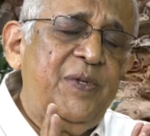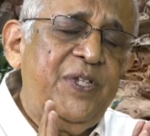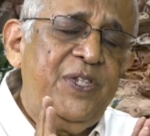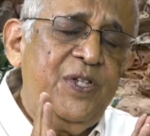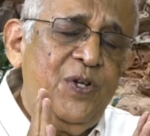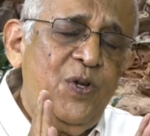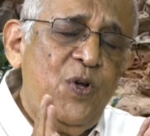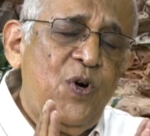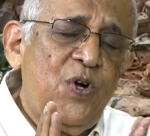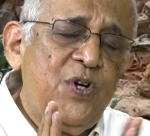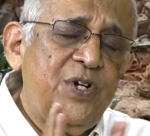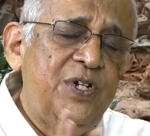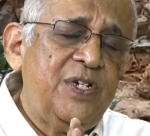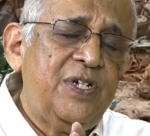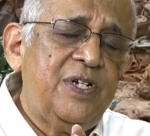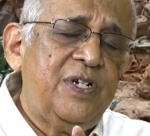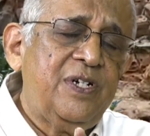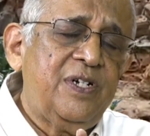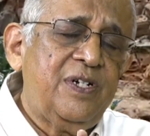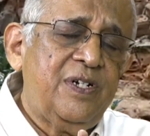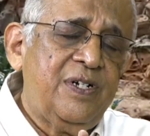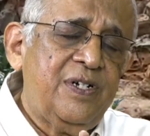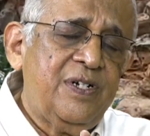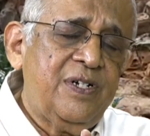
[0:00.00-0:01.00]
Lord,
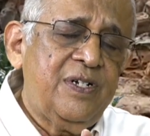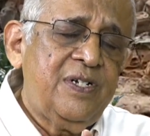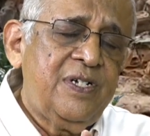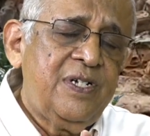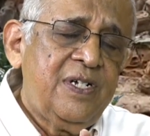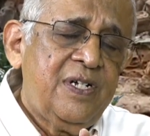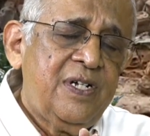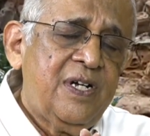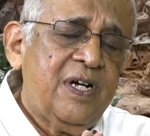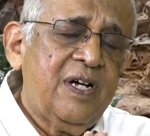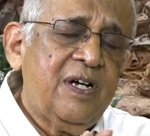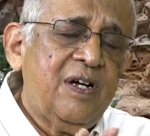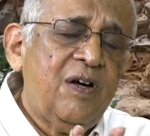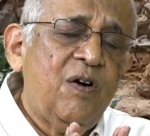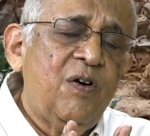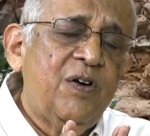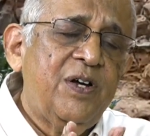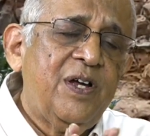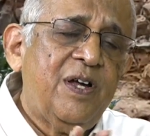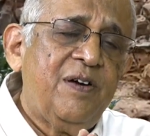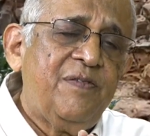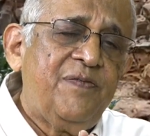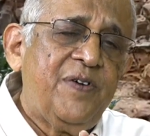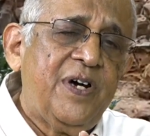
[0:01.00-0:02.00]
God
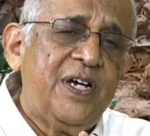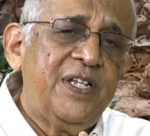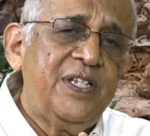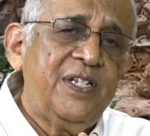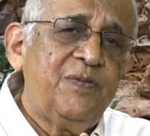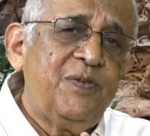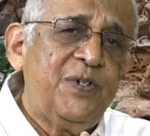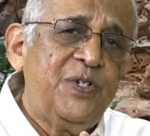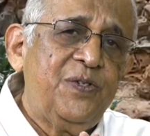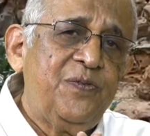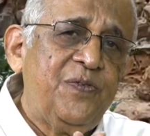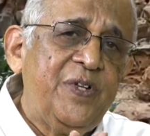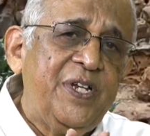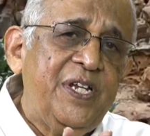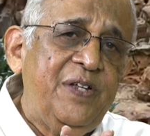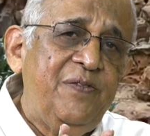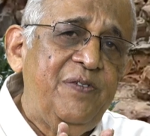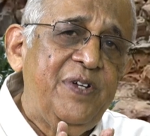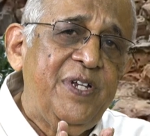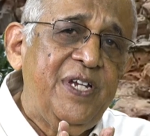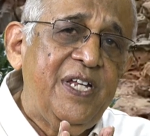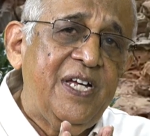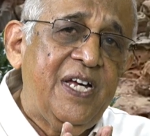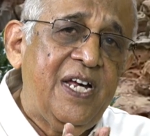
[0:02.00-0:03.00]
our Father, was very,
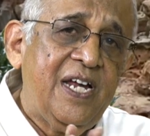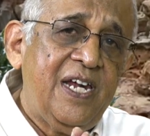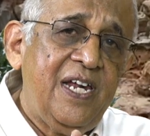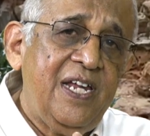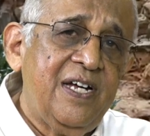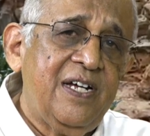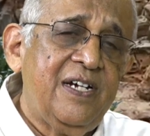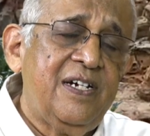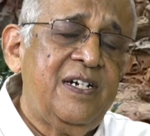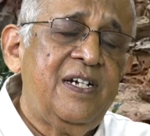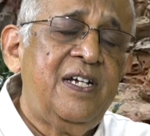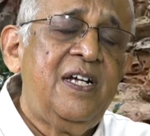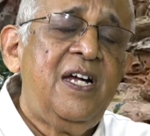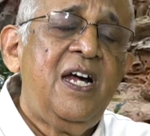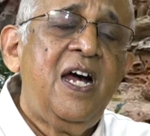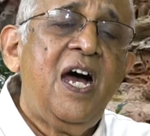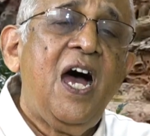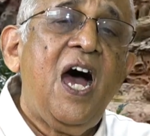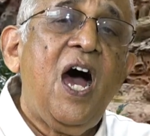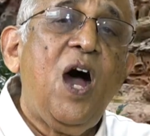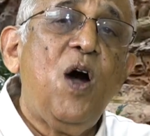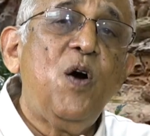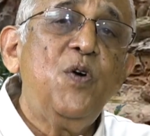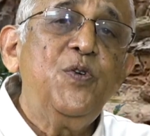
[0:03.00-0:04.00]
very clear
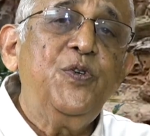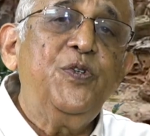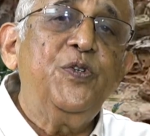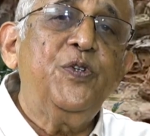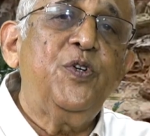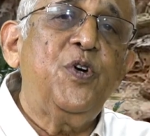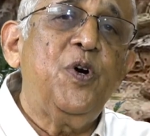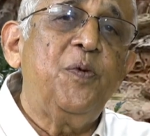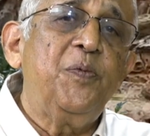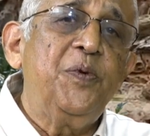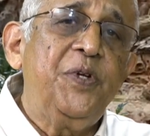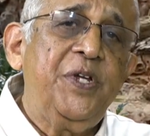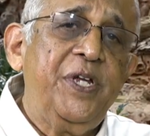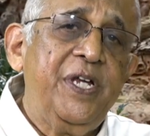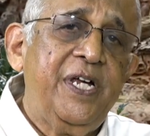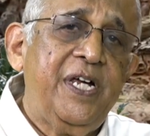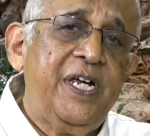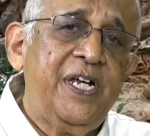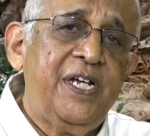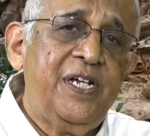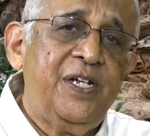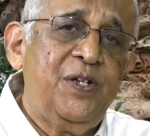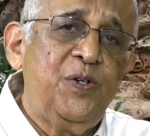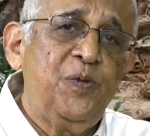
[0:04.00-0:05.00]
how to
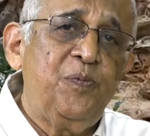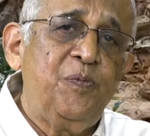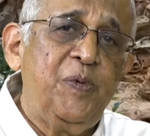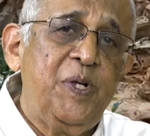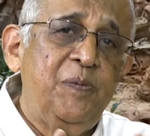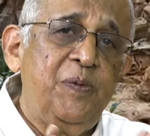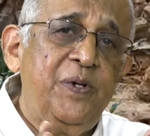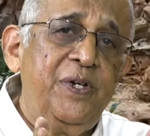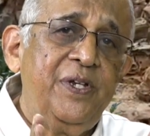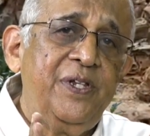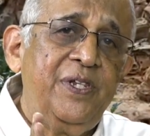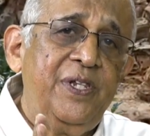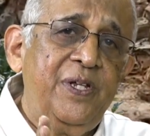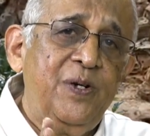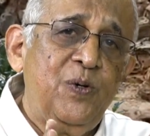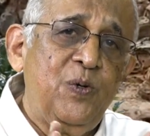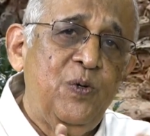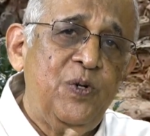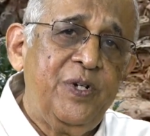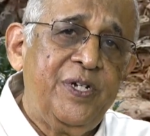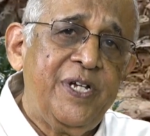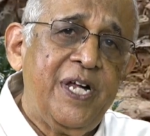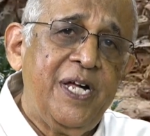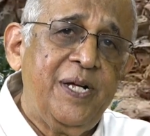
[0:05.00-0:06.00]
communicate to people in the
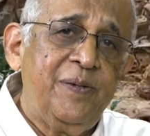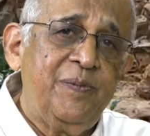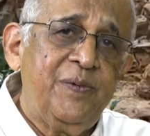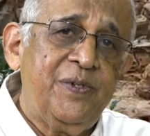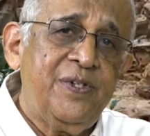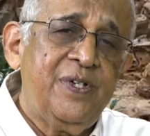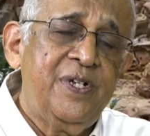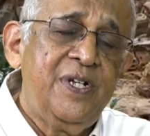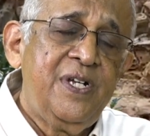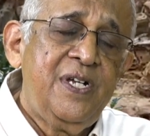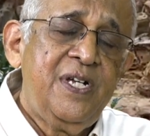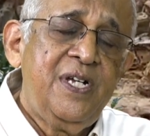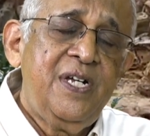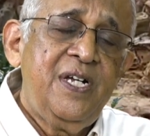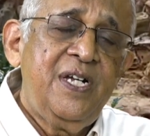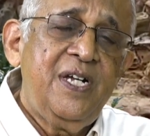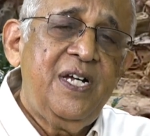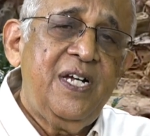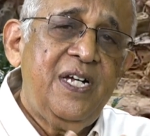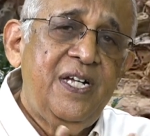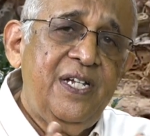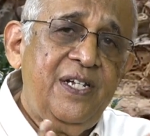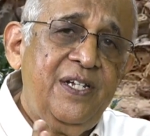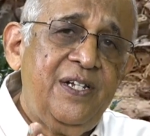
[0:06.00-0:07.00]
old times.
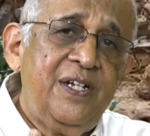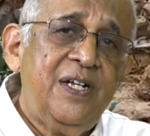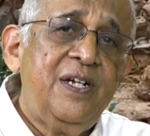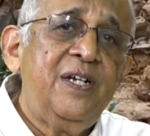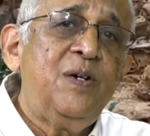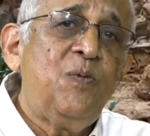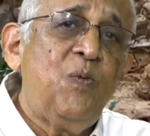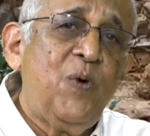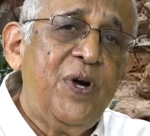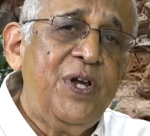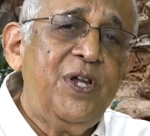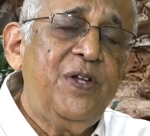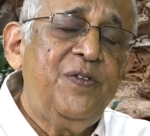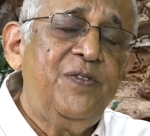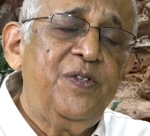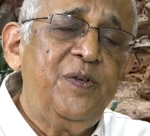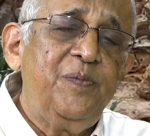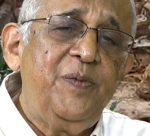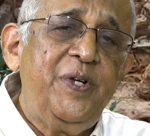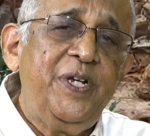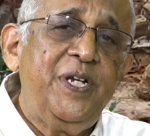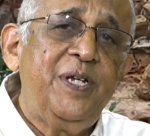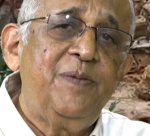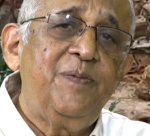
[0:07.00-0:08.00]
And one of the
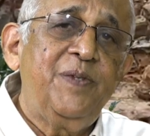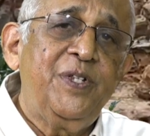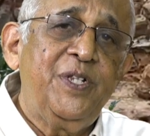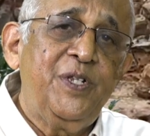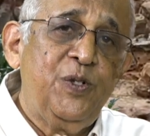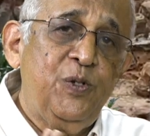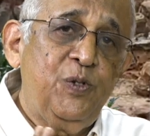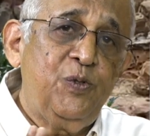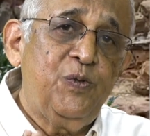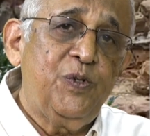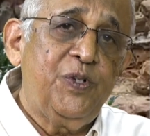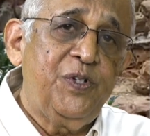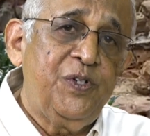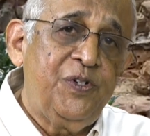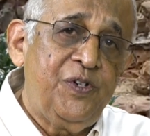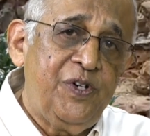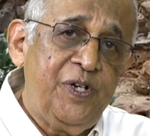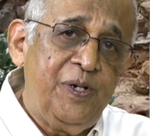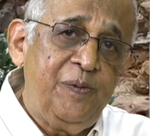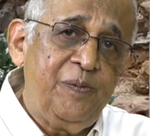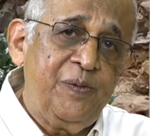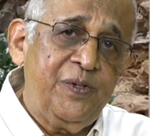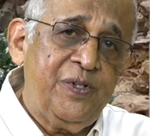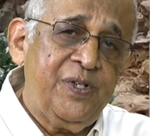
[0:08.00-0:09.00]
mediums he used was
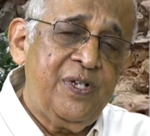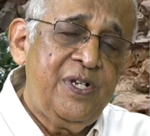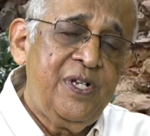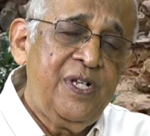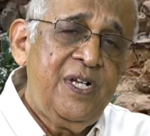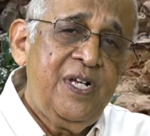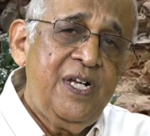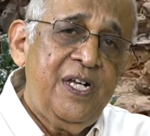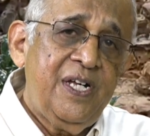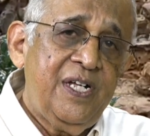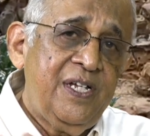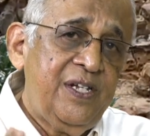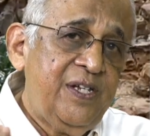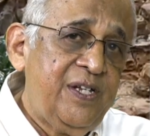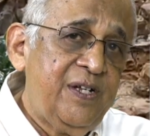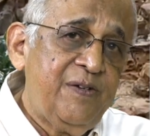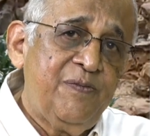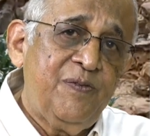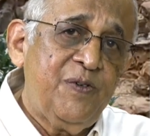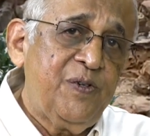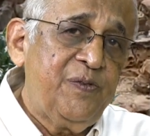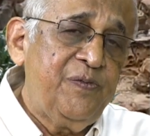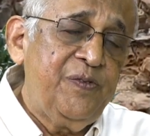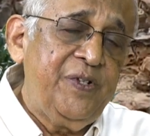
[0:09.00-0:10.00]
dreams. And
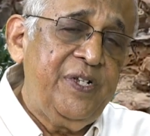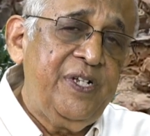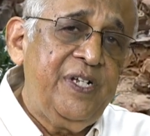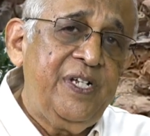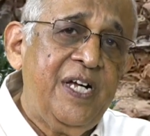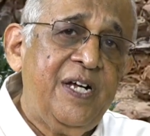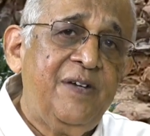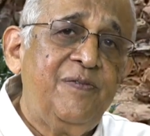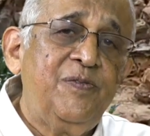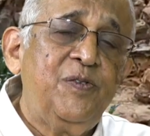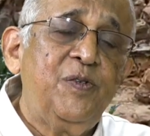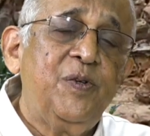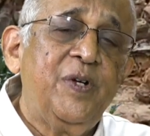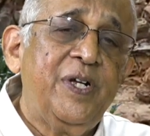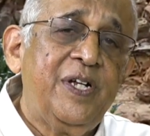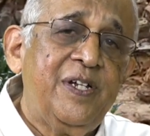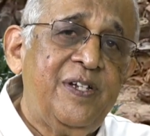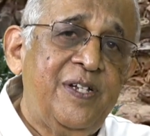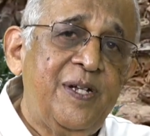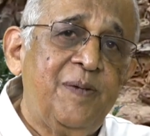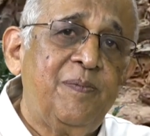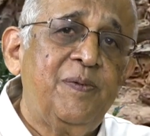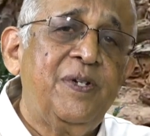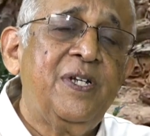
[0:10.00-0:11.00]
therefore, we have to
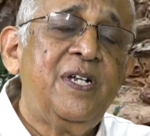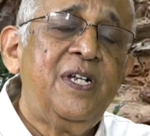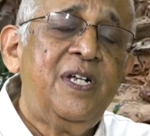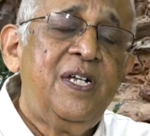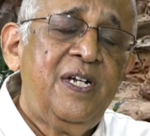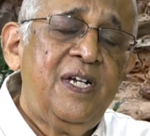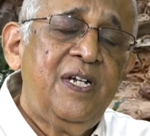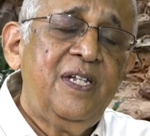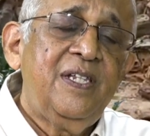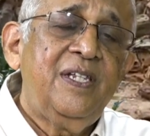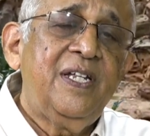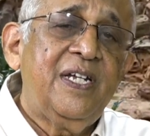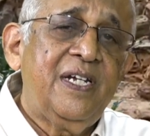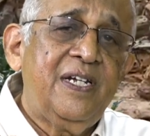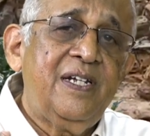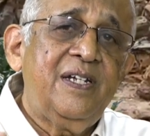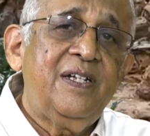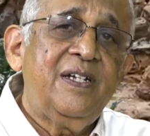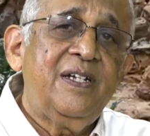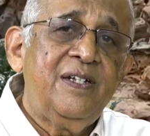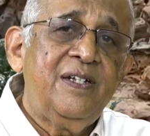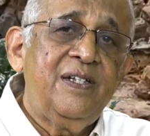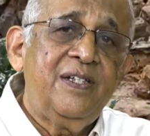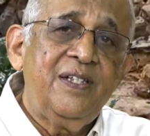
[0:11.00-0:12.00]
accept that
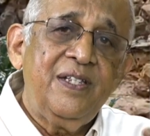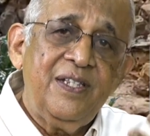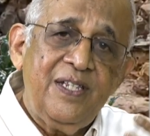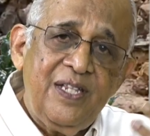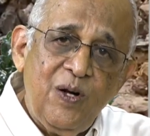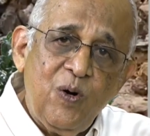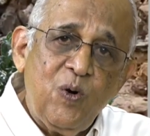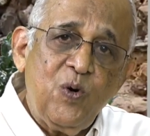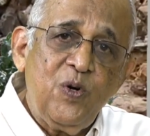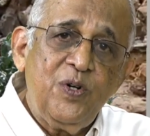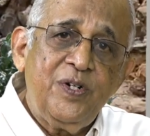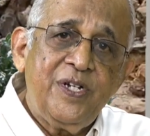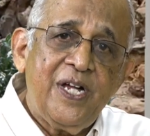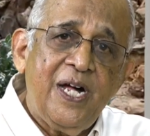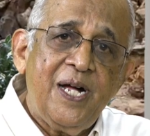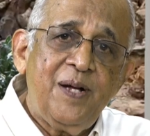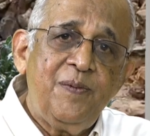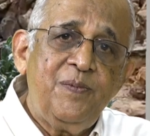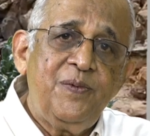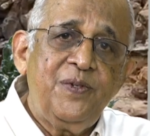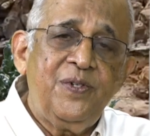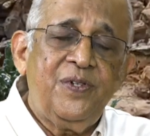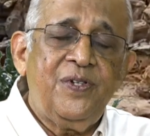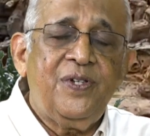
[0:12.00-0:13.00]
the old
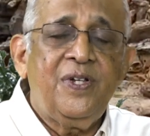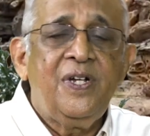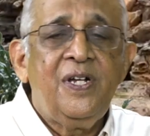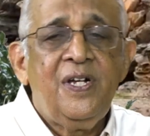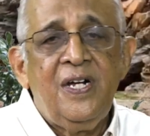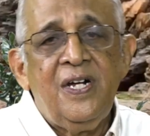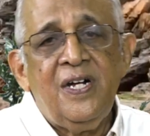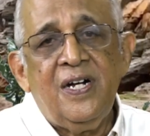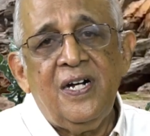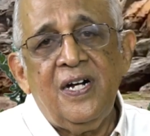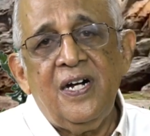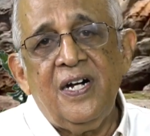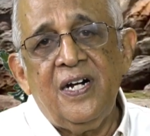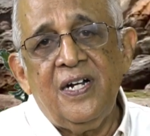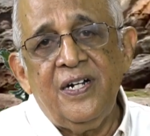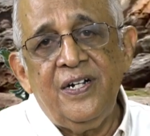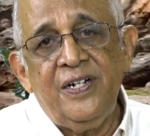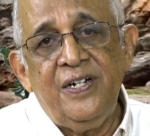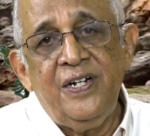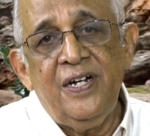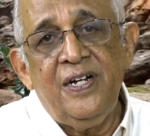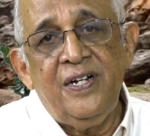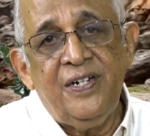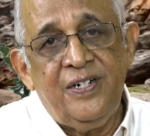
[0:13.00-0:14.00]
times
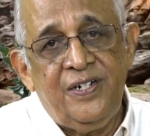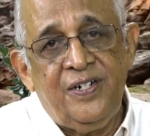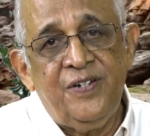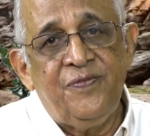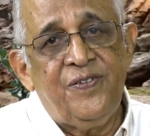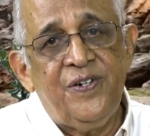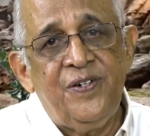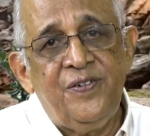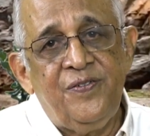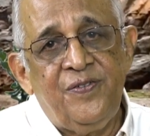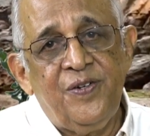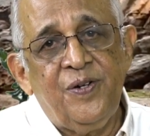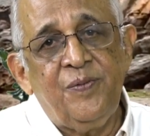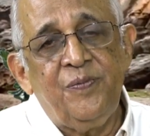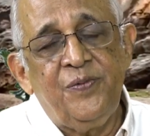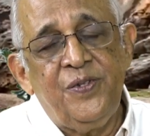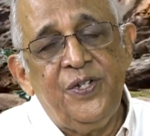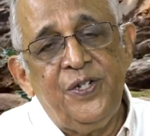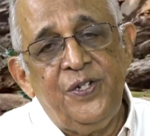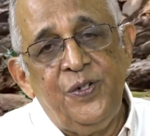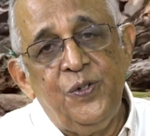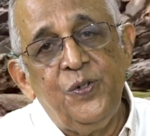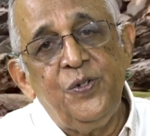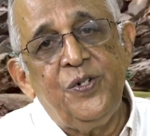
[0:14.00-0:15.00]
are different from the
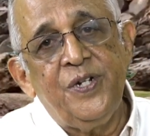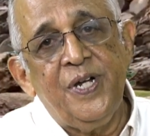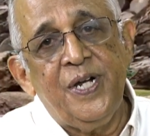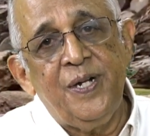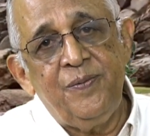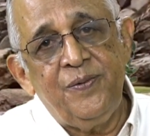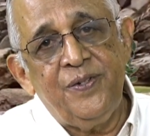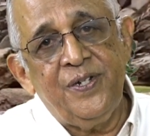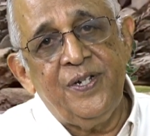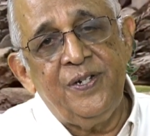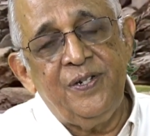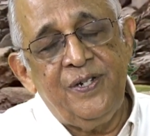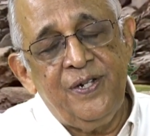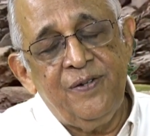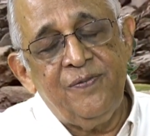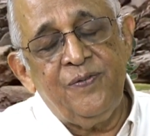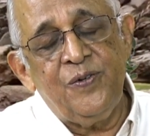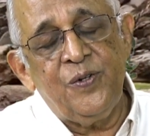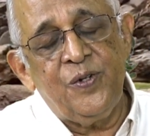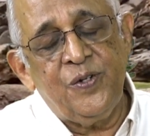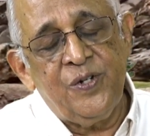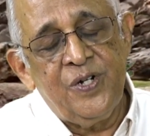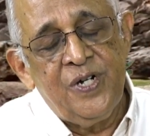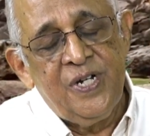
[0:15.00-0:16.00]
new times, and
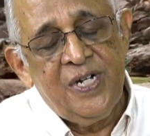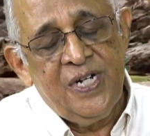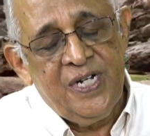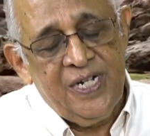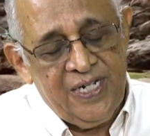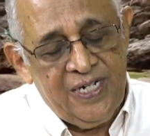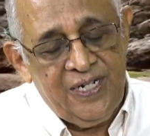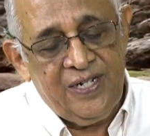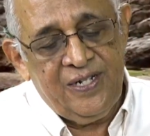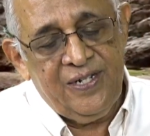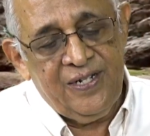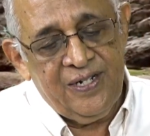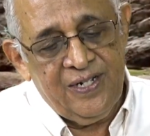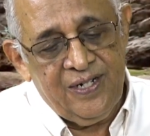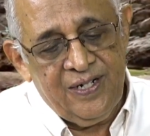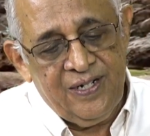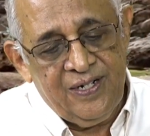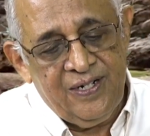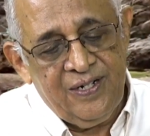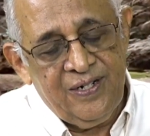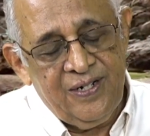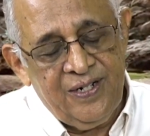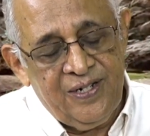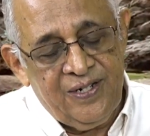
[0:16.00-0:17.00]
therefore, it's
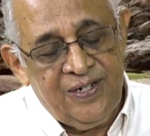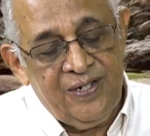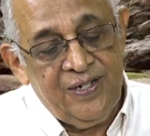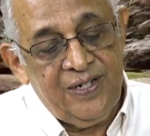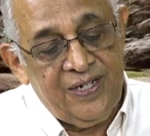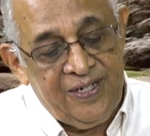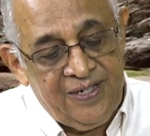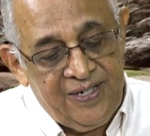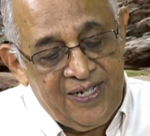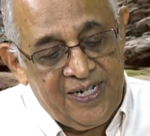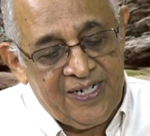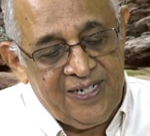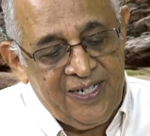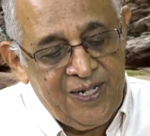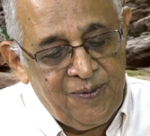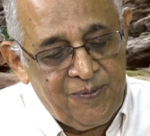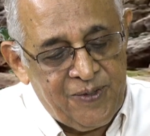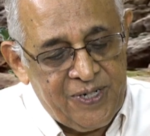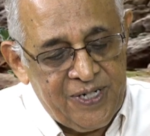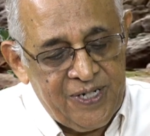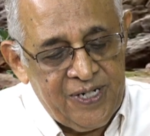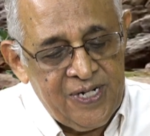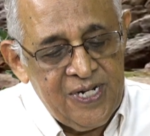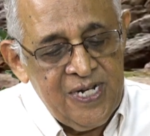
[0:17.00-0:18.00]

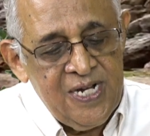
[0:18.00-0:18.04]
accepted.